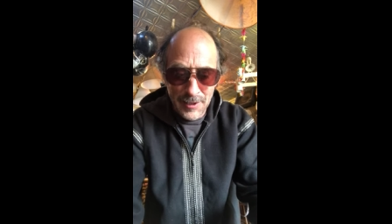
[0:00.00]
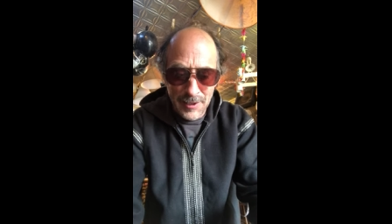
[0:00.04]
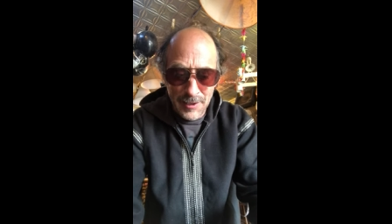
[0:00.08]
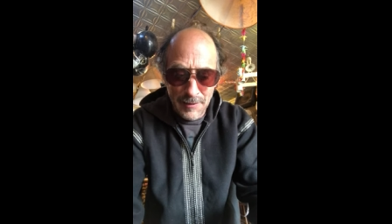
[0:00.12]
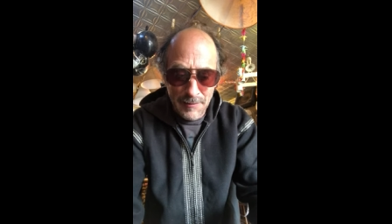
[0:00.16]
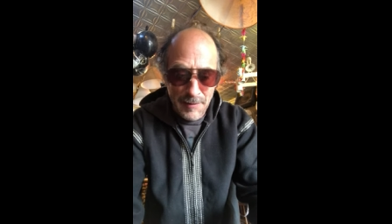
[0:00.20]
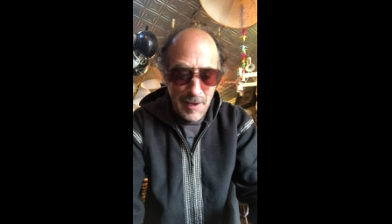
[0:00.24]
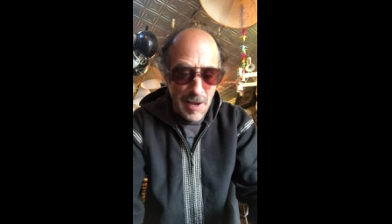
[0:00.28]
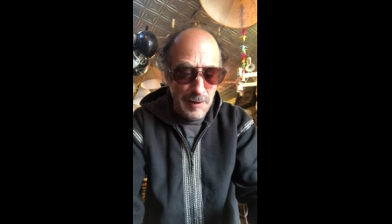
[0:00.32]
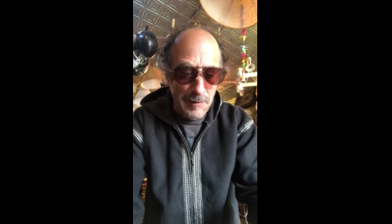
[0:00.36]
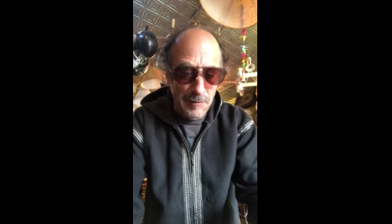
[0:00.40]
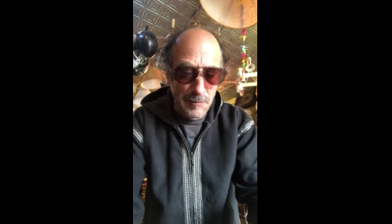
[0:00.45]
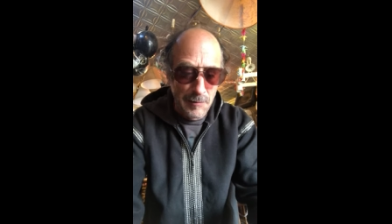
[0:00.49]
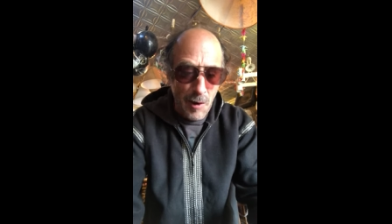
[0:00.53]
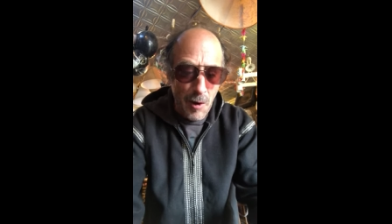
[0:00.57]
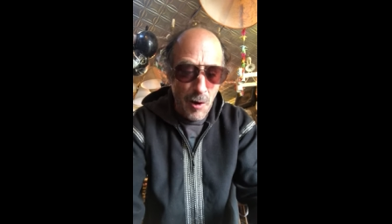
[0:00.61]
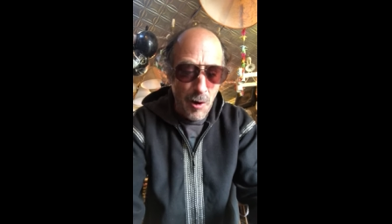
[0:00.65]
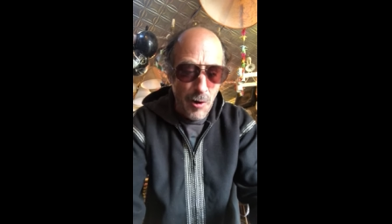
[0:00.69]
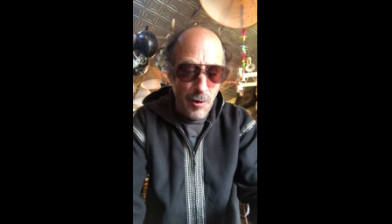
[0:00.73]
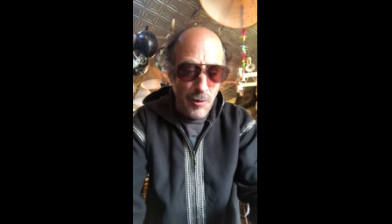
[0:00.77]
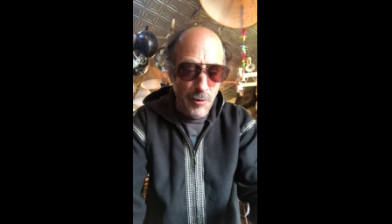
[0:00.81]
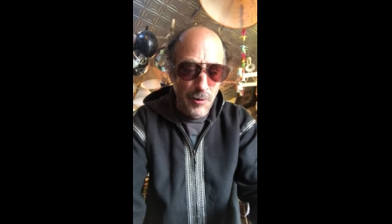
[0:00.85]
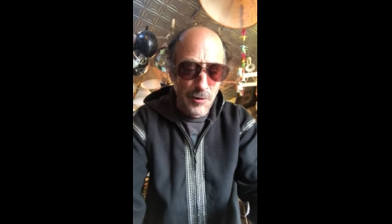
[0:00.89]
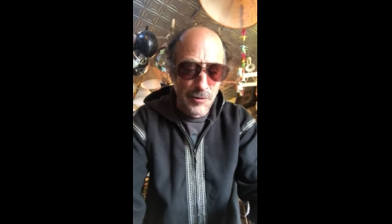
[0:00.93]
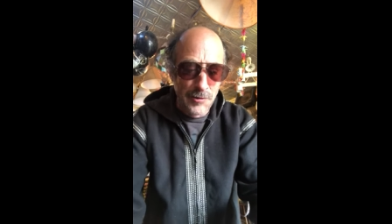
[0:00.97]
That
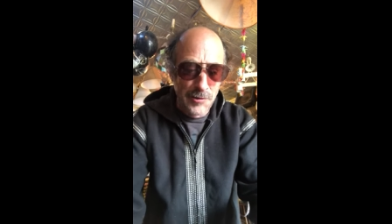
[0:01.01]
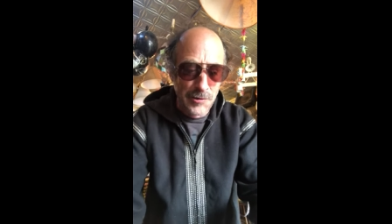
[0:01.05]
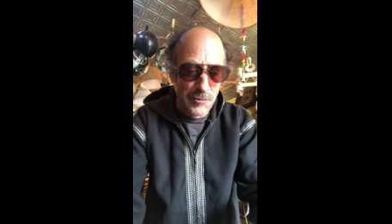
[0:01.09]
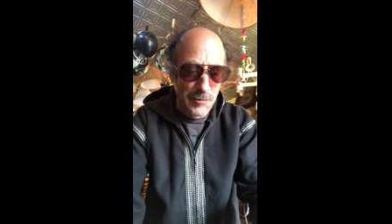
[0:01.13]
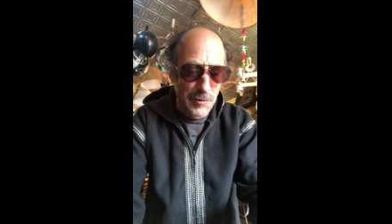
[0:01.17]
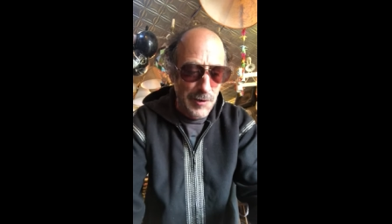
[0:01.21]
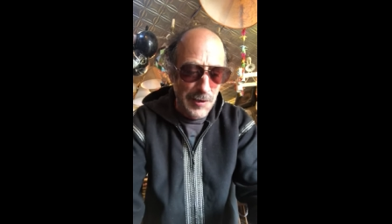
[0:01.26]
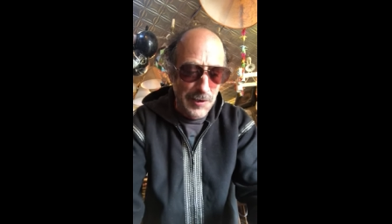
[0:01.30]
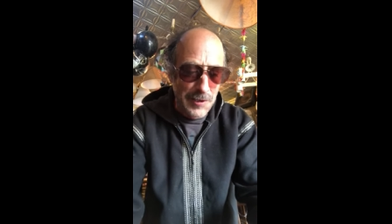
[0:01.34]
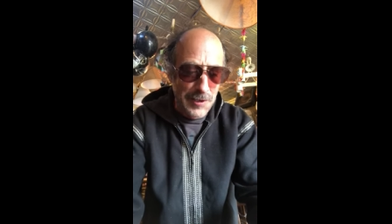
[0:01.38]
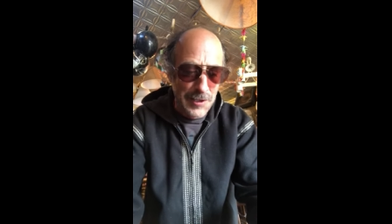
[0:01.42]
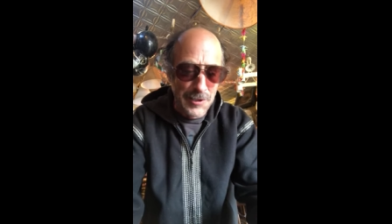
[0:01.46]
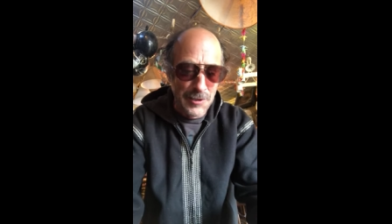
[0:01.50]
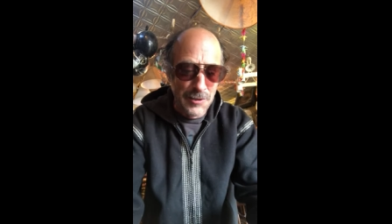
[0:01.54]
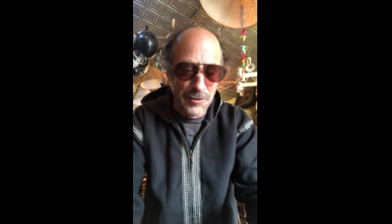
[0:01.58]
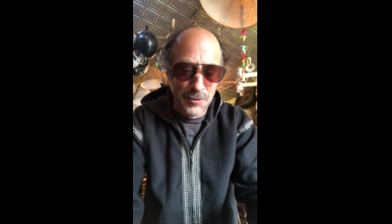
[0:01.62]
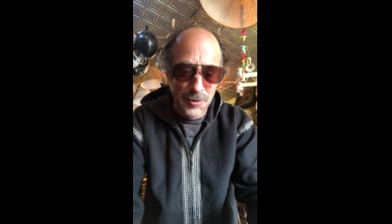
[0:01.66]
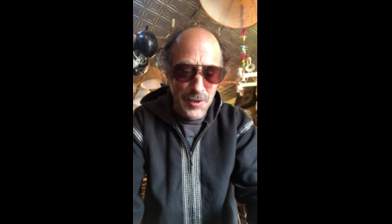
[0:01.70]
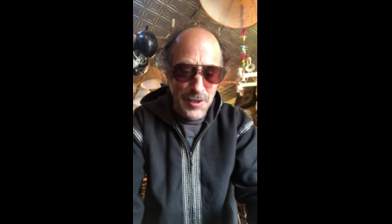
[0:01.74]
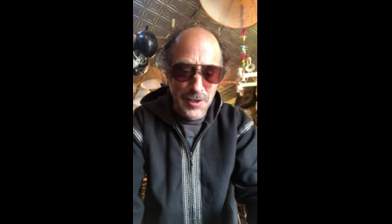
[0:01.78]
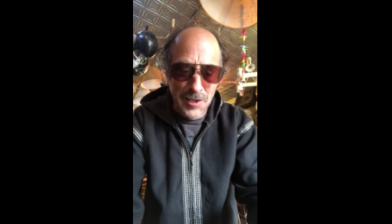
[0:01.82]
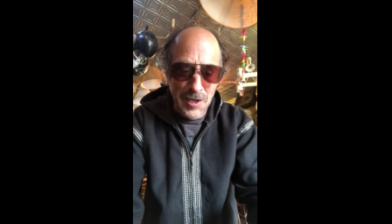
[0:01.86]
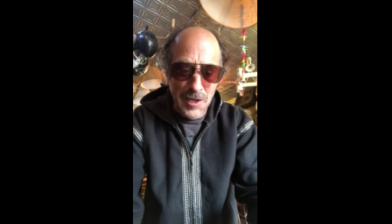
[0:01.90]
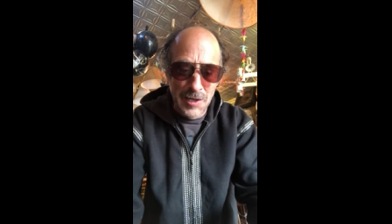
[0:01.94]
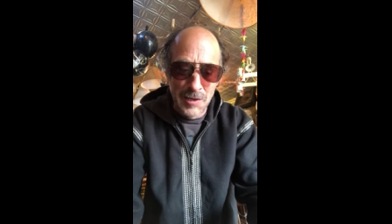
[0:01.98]
long, stringing,
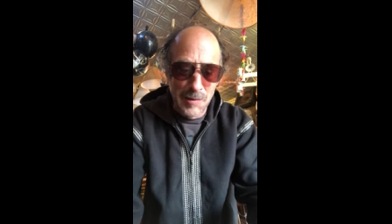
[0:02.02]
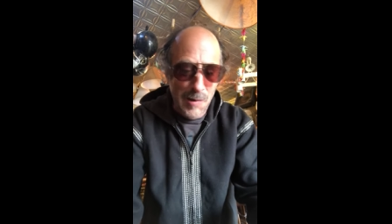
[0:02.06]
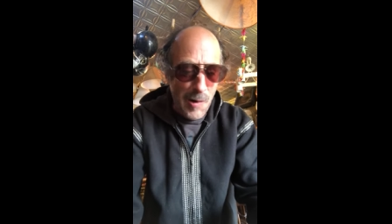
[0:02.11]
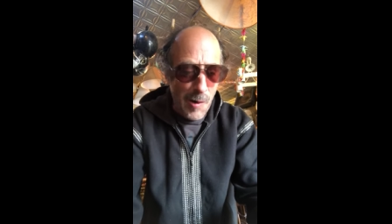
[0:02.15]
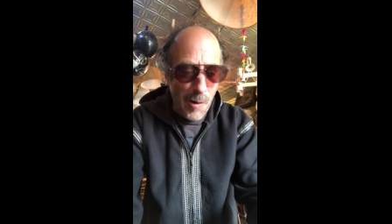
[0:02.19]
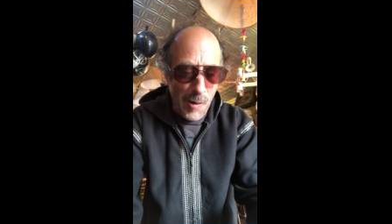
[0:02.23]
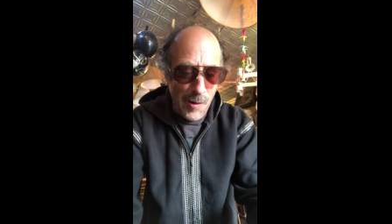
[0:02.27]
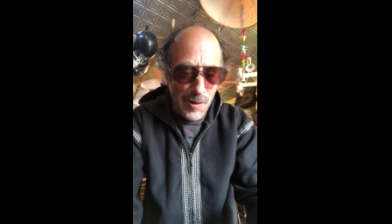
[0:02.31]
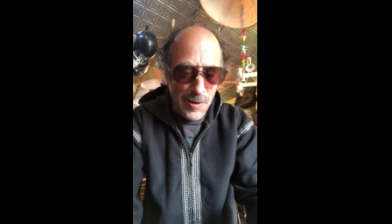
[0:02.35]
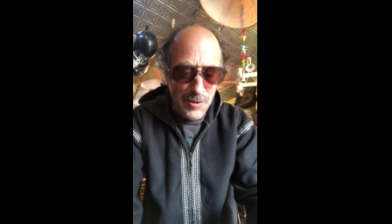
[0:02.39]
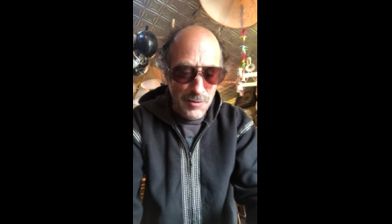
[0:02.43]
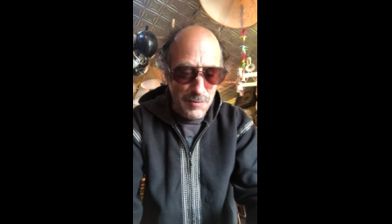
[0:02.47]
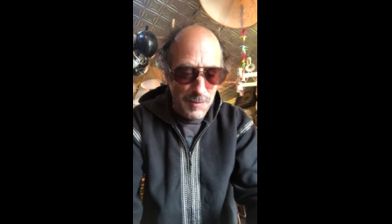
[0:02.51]
creaking noise,